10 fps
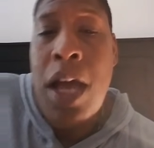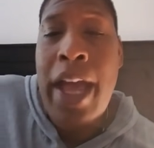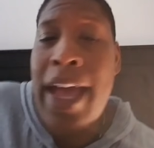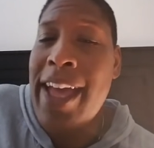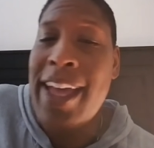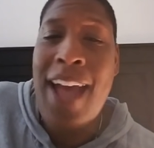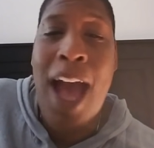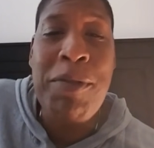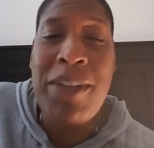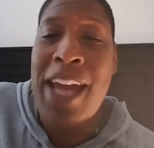Hey,
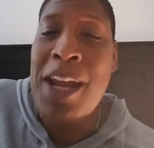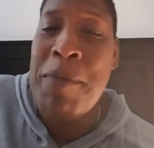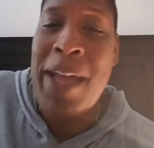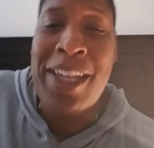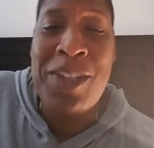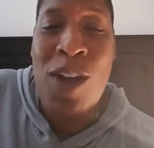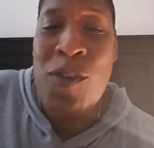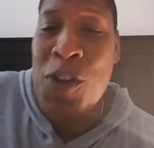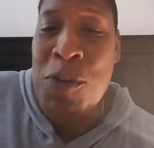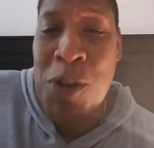I'm glad I'm making y'all
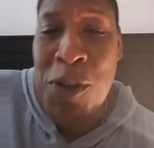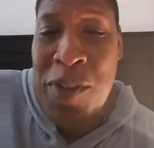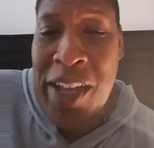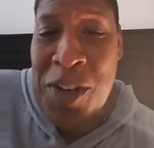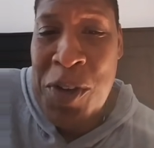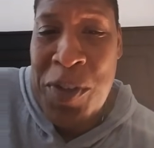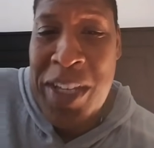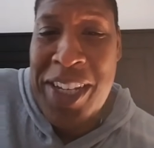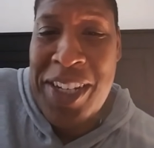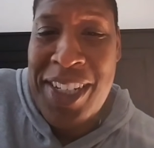feel motivated over
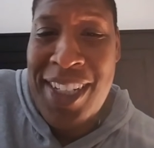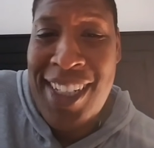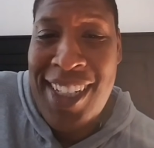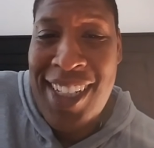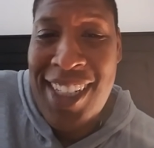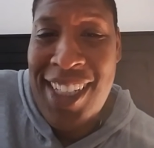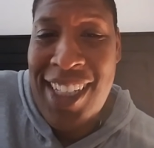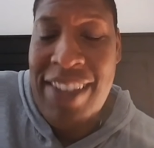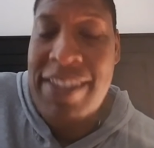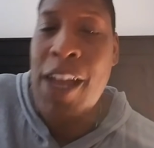here.
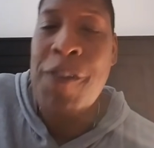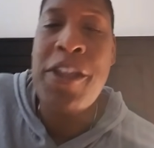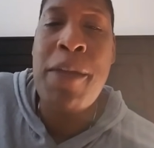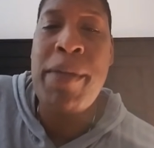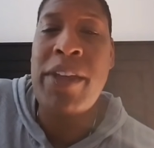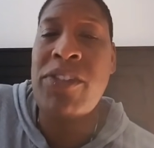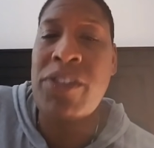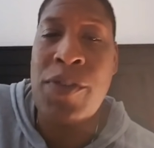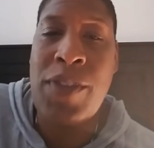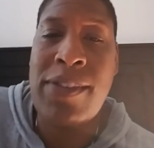It's definitely a big
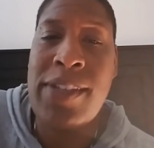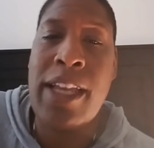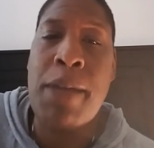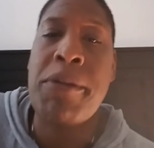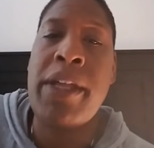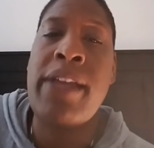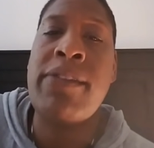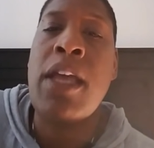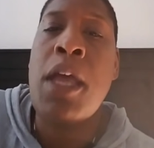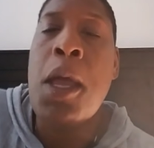shift that's taking
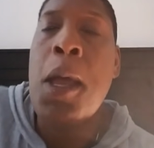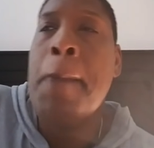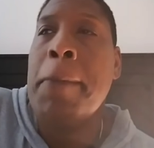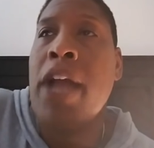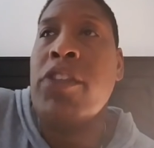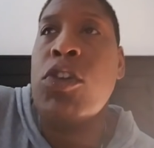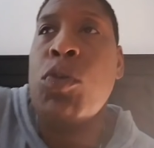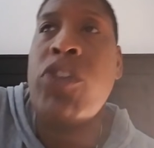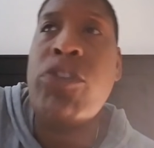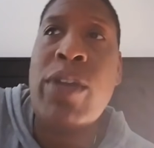place. But I do
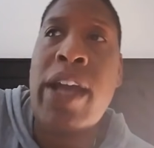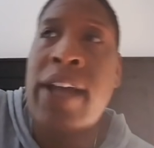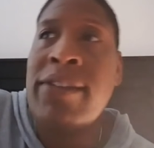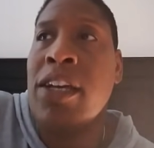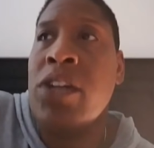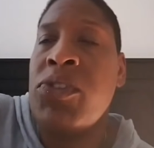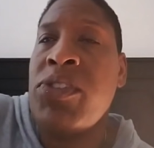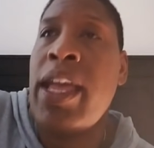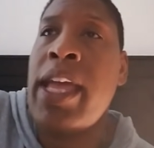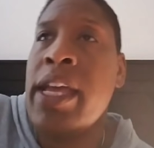want you guys to
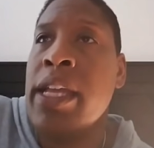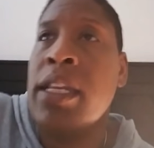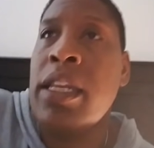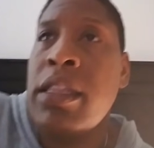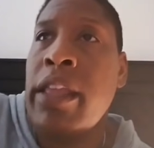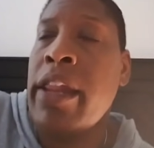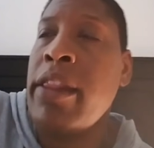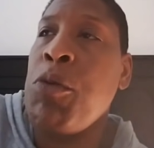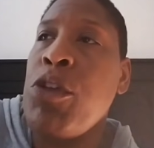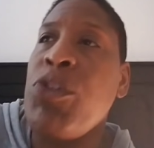understand
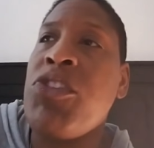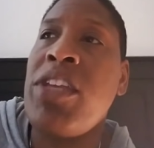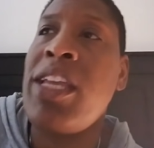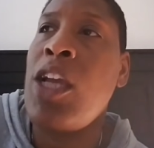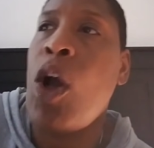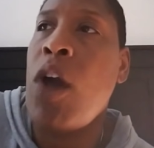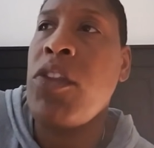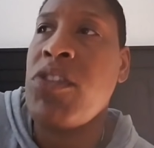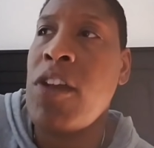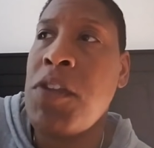that when you see all
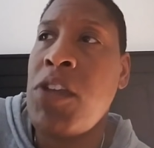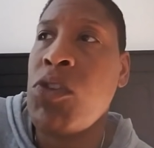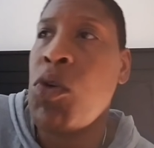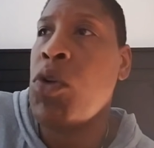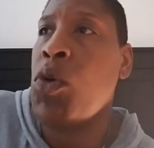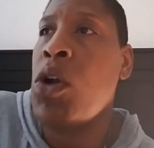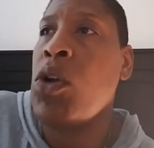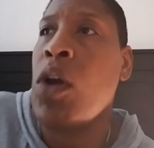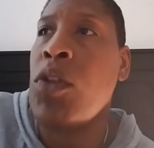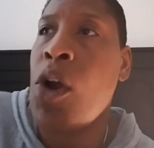the stuff that's going on,
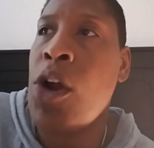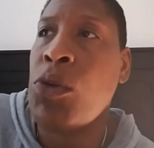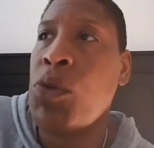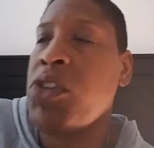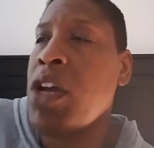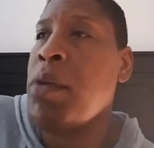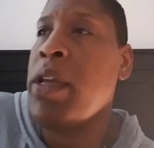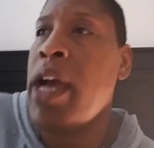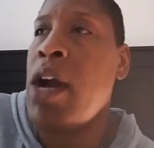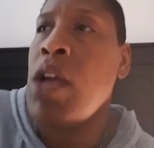all the articles
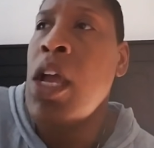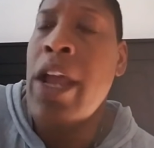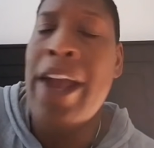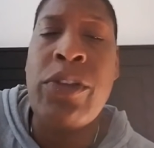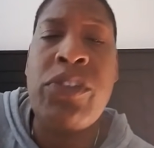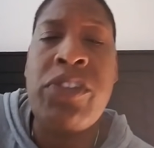coming out, and you're